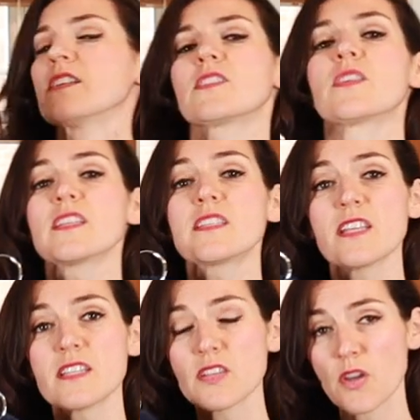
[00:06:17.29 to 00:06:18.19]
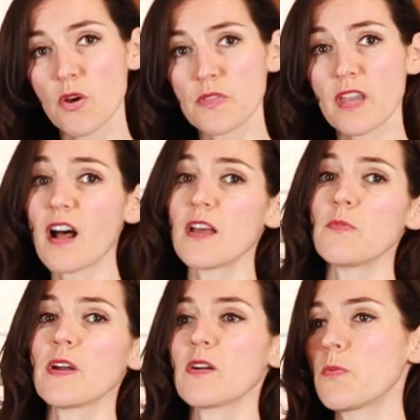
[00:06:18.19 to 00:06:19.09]
So this is the coat that I
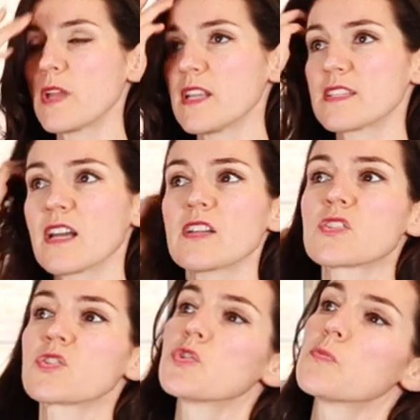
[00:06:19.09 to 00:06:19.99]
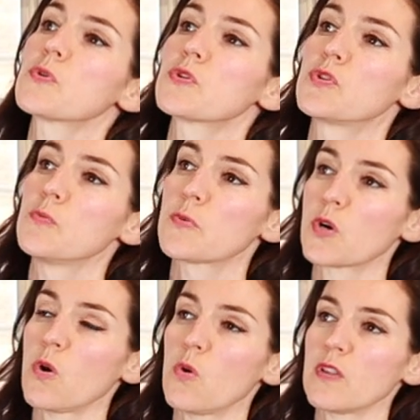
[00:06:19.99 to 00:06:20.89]
wear when it's not super duper
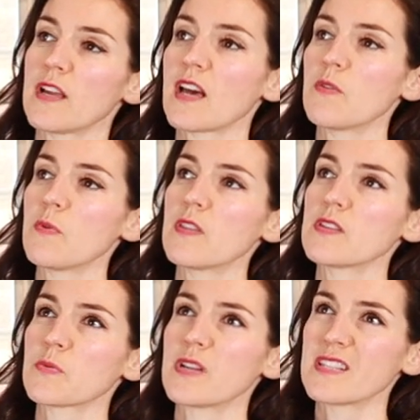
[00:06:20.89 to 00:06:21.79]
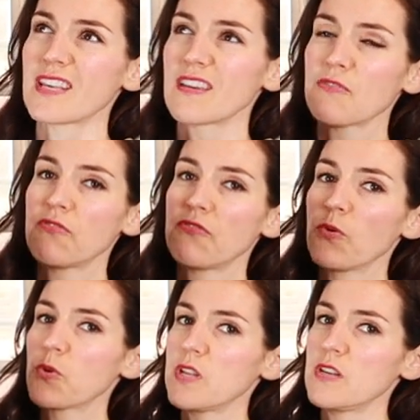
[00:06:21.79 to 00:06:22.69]
cold. Like I wear this when it's like
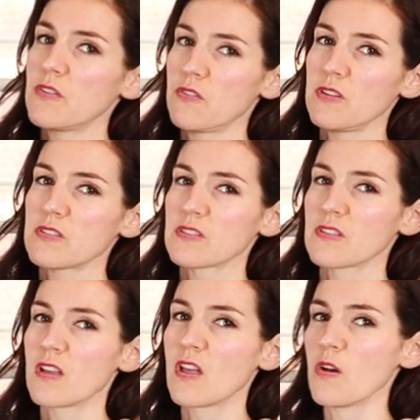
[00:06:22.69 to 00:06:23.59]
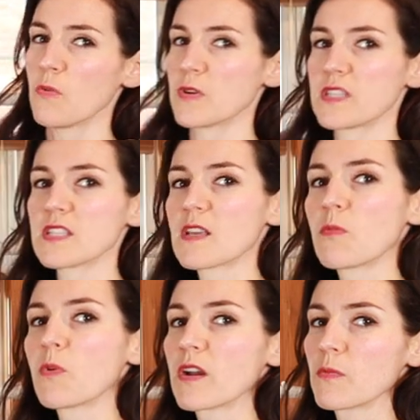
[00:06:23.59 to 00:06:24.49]
40 degrees. Whereas this
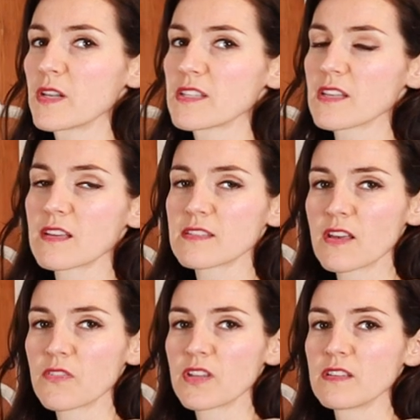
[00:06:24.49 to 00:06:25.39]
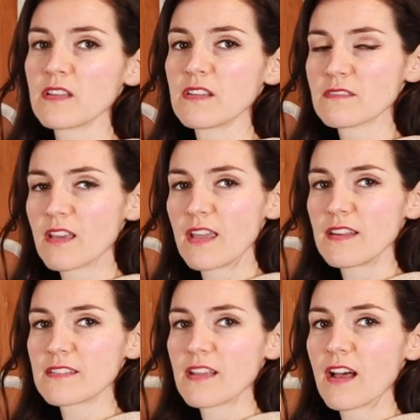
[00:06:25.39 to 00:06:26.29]
I'm wearing when it's like 7,
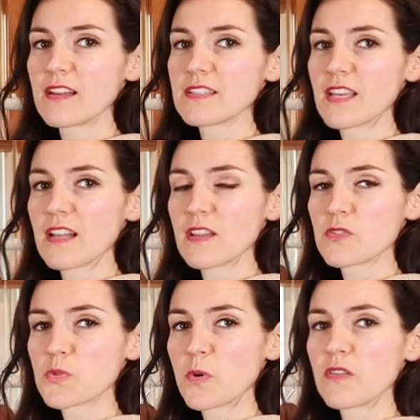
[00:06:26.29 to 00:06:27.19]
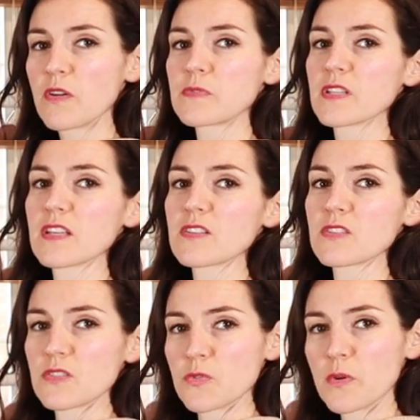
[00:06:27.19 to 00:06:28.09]
8, 9, 10, 11, 12, up to like
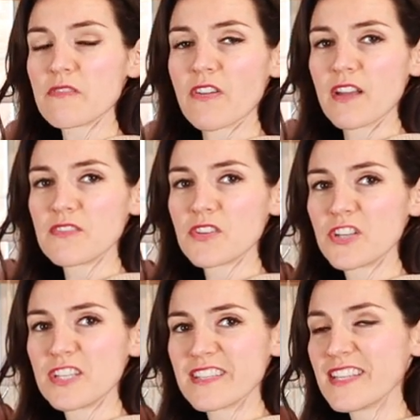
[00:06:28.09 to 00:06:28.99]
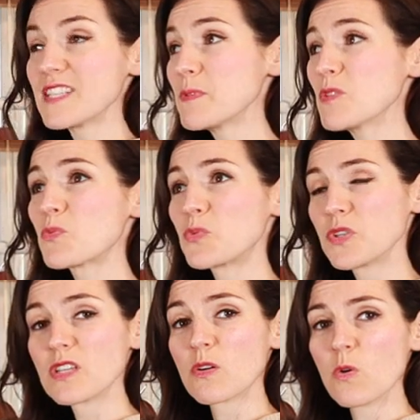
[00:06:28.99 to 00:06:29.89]
25 degrees. It's been
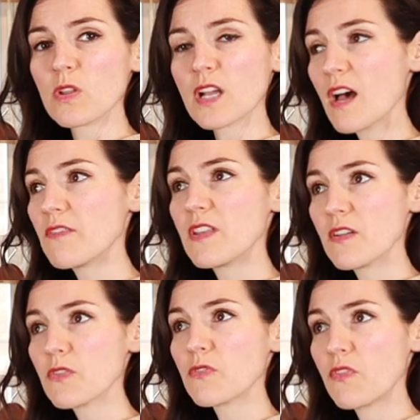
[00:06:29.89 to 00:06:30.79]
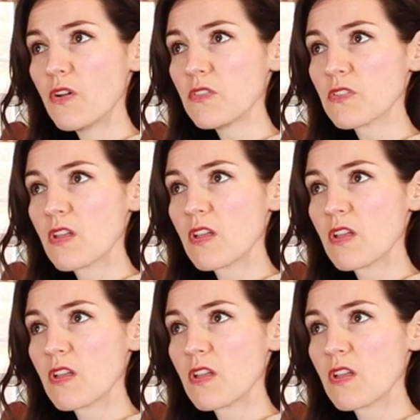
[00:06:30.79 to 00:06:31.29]
really cold. I've never felt